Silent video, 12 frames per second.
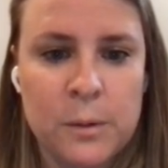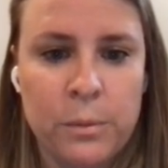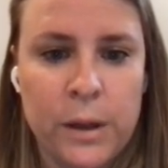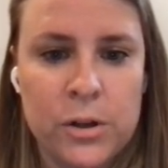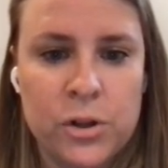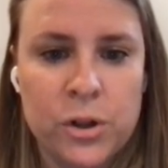your
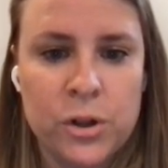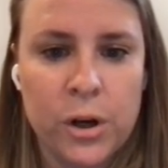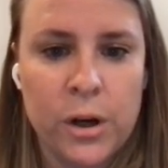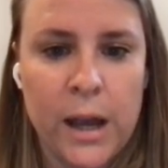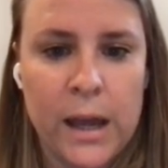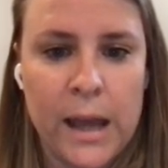blood
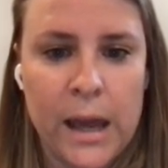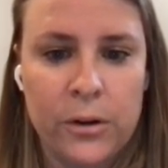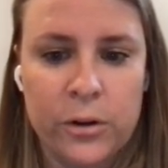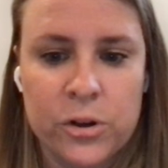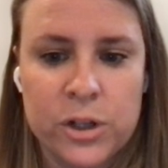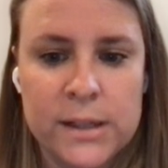sugar and
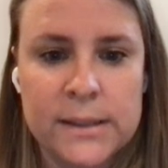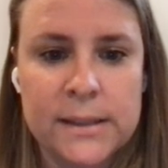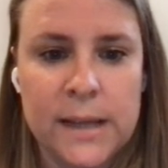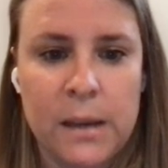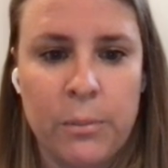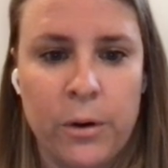energy
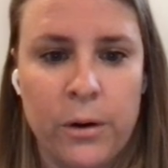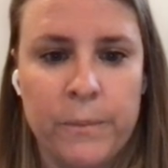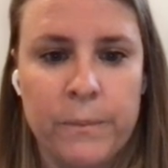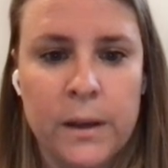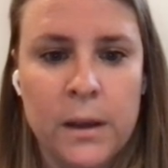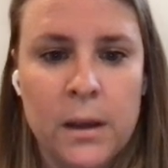
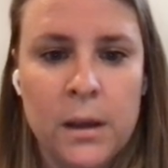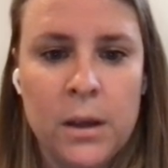stable.